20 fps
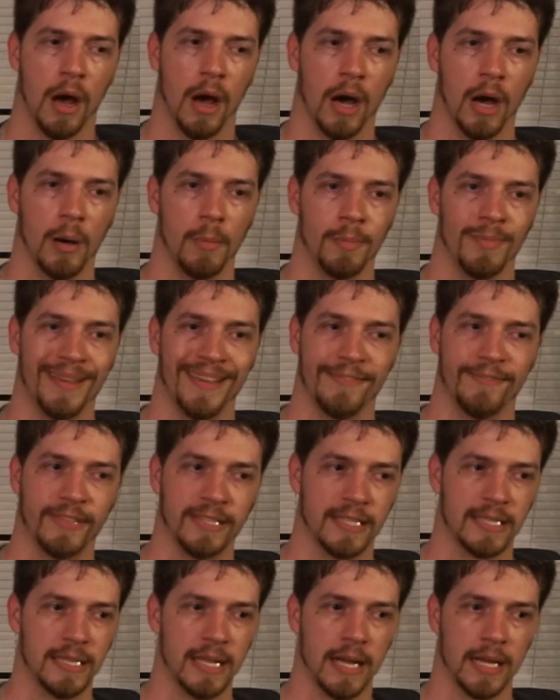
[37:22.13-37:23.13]
If
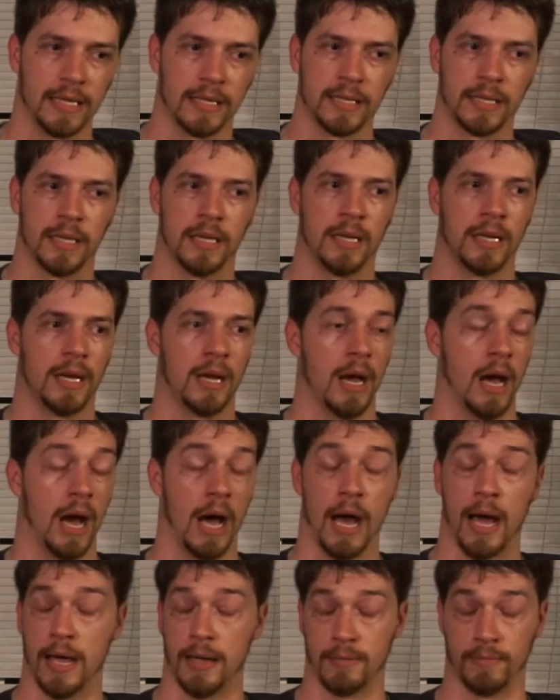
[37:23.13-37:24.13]
it's not,
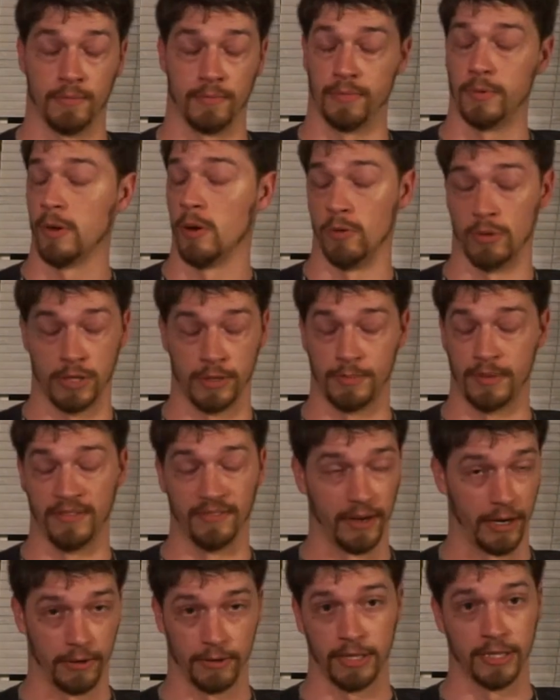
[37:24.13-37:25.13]
I'm going to be
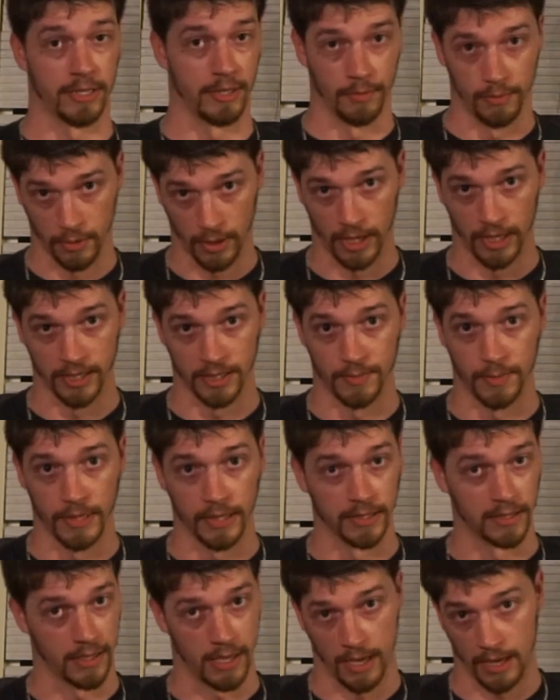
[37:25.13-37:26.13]
very surprised,
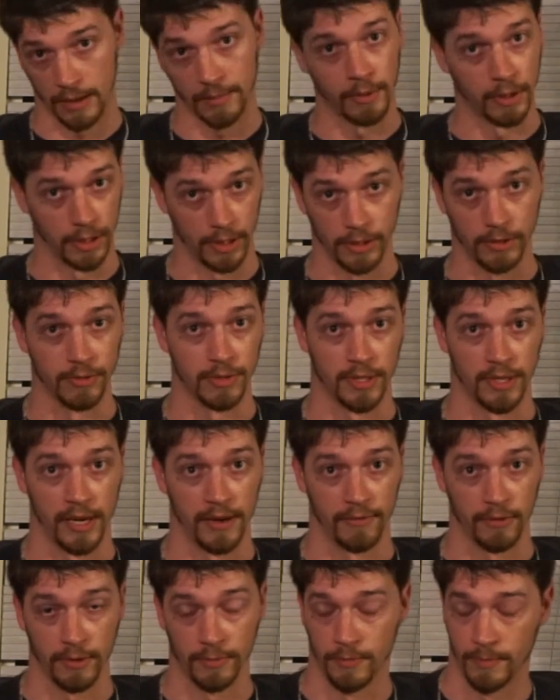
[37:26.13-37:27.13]
because I'm going to use it in
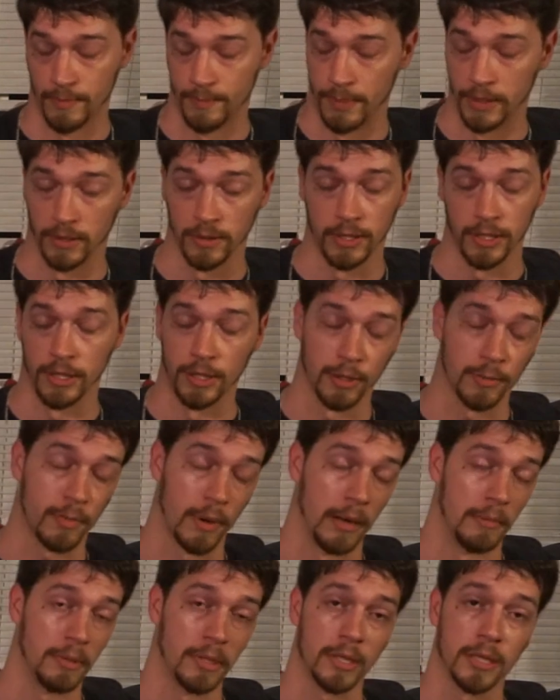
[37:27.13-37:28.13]
every build and you're
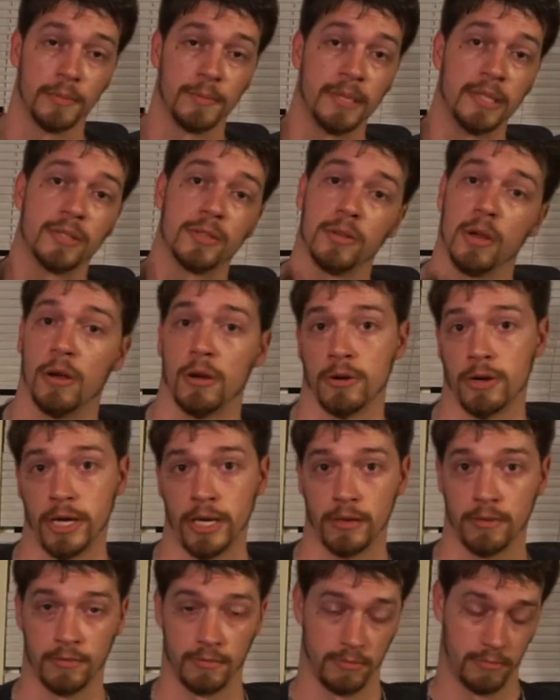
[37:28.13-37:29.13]
probably going to be
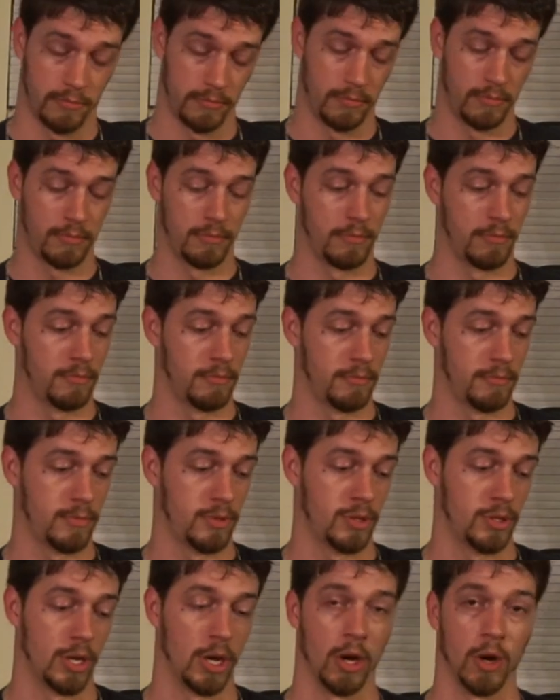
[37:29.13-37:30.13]
sorry.
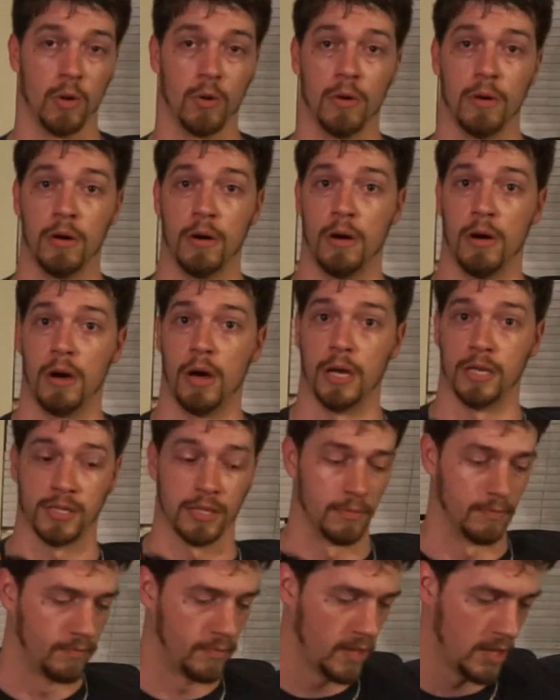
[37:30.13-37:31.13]
So,
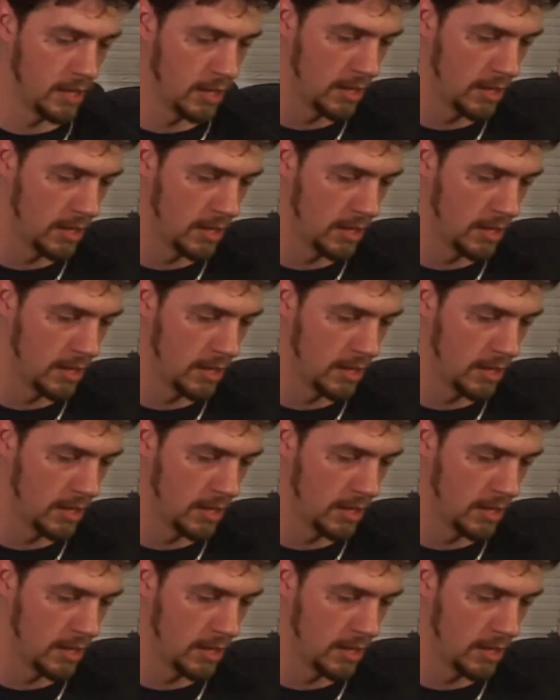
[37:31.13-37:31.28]
awesome.